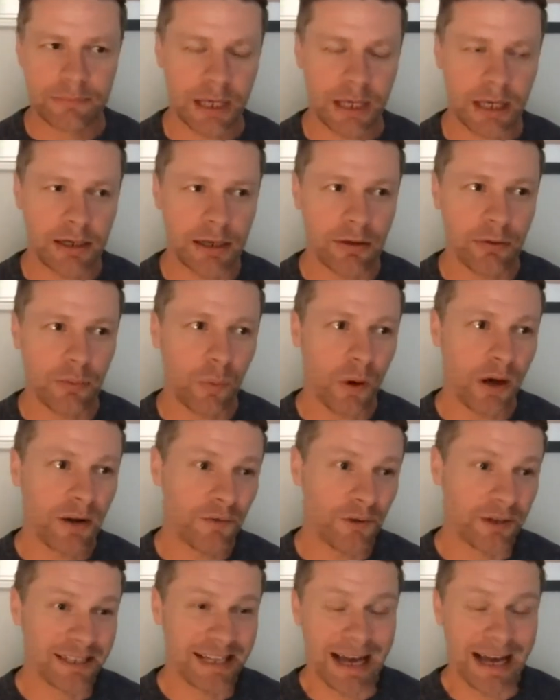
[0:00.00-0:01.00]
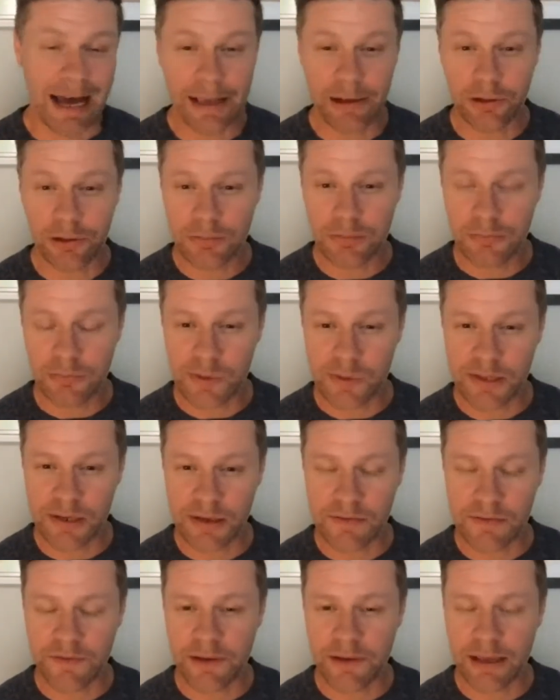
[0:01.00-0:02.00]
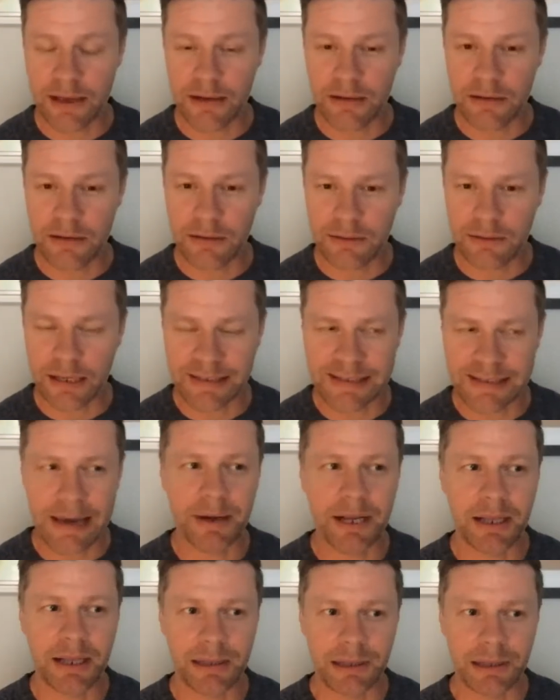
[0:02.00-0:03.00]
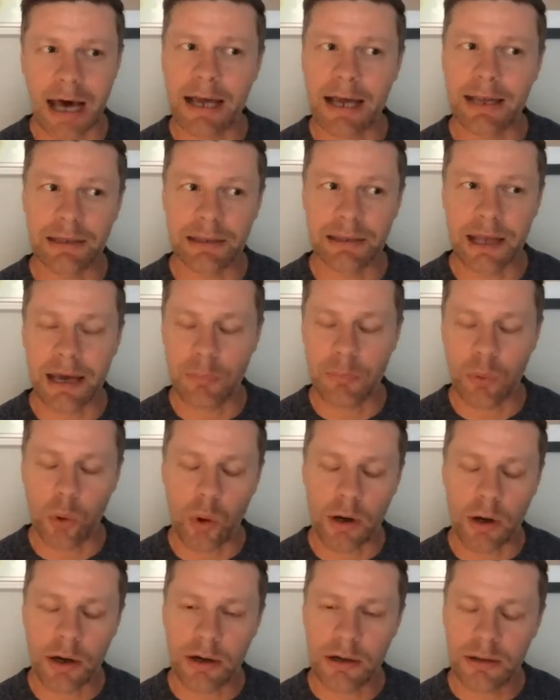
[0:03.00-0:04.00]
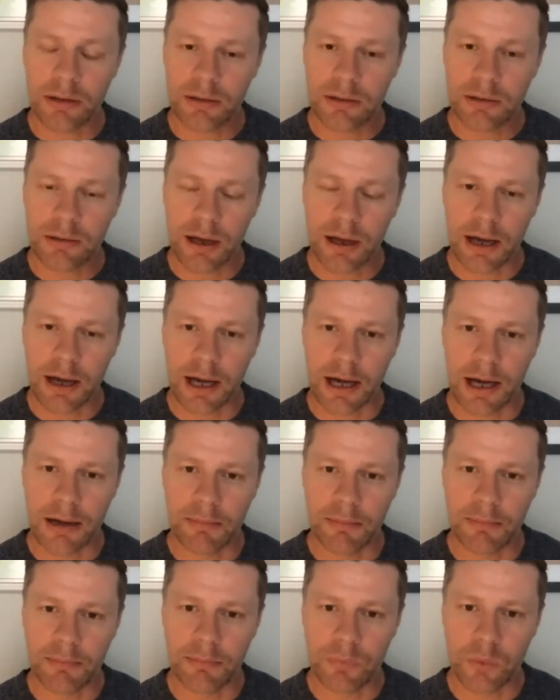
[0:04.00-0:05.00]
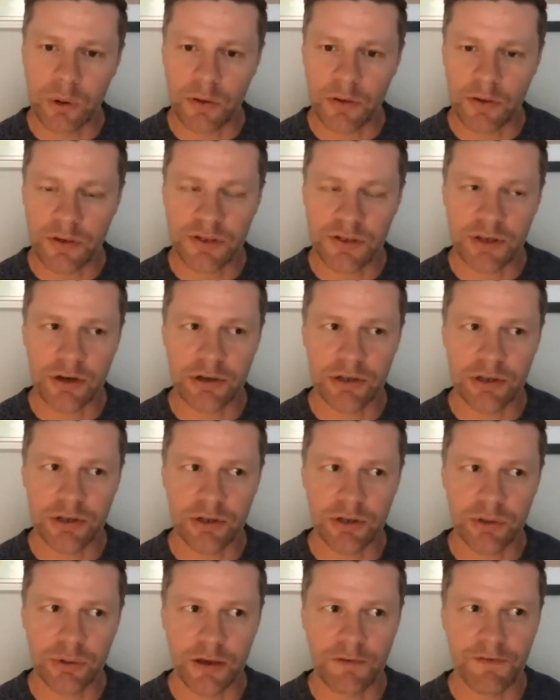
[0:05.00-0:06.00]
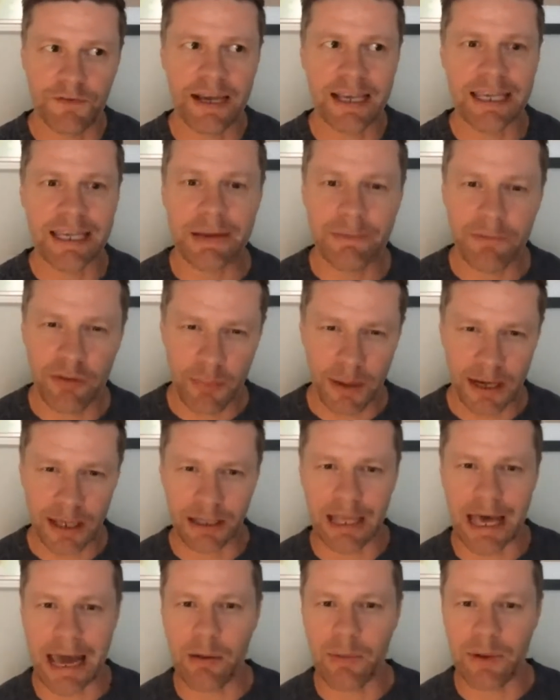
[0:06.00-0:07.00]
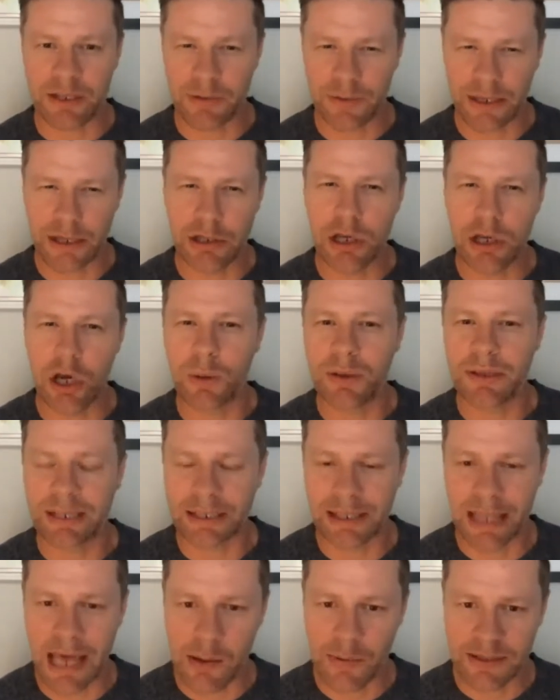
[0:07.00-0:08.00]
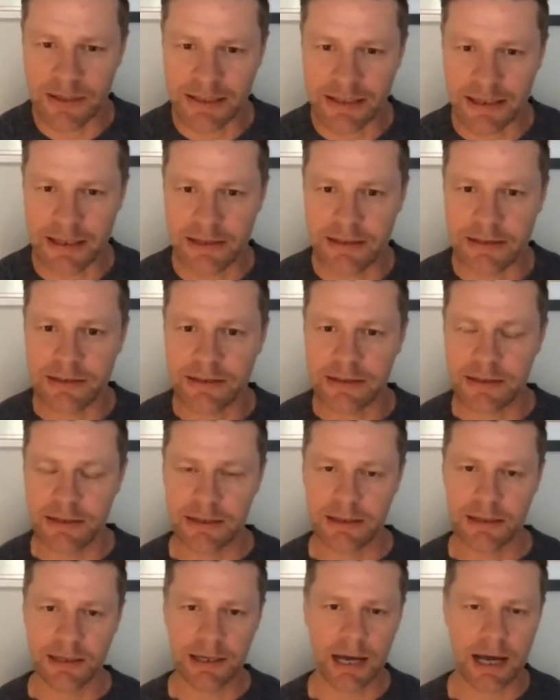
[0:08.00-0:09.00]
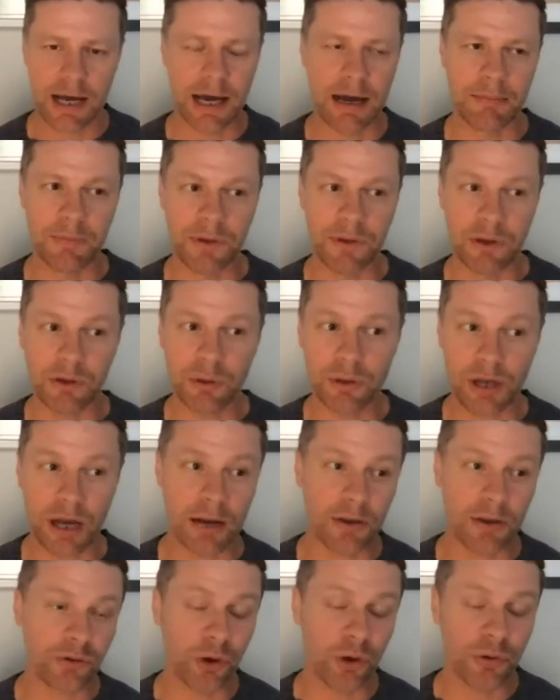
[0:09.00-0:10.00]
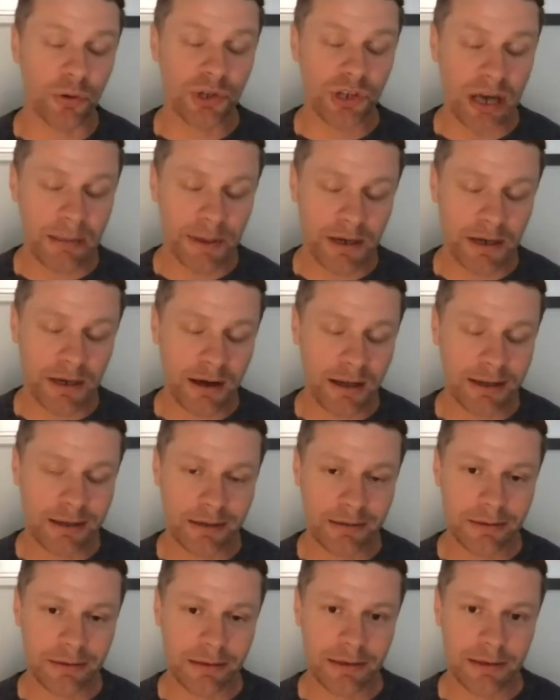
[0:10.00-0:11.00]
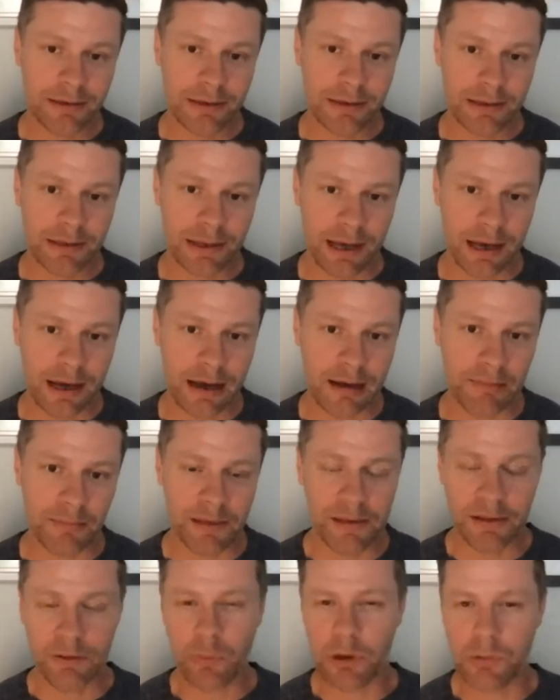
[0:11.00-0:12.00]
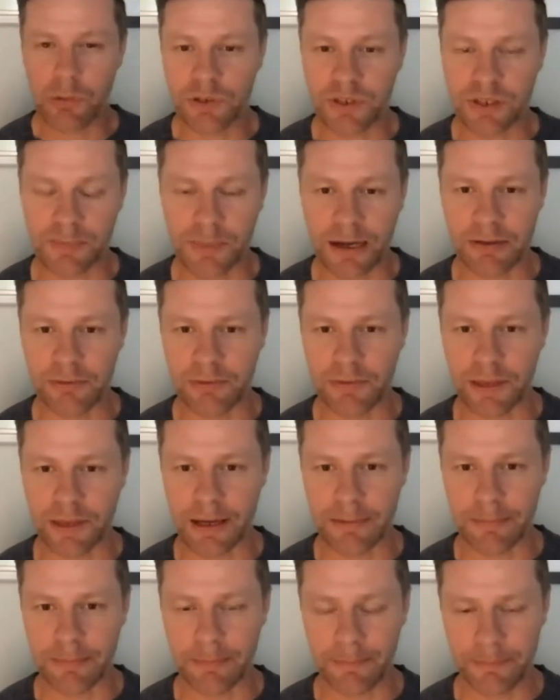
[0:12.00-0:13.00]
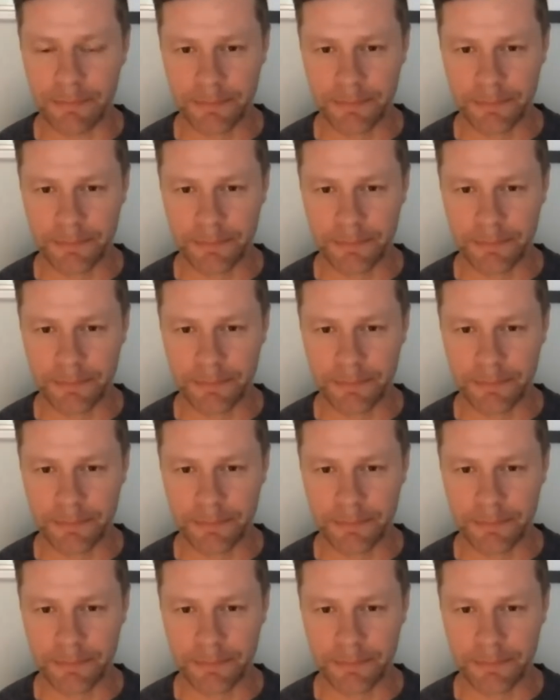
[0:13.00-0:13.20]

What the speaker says: Another one for tile, starting to find that's happening a lot more, where they're starting to, if I give them an allowance, they know what the allowance is, they're doing a lot of their own shopping on it, and we'll just buy through them.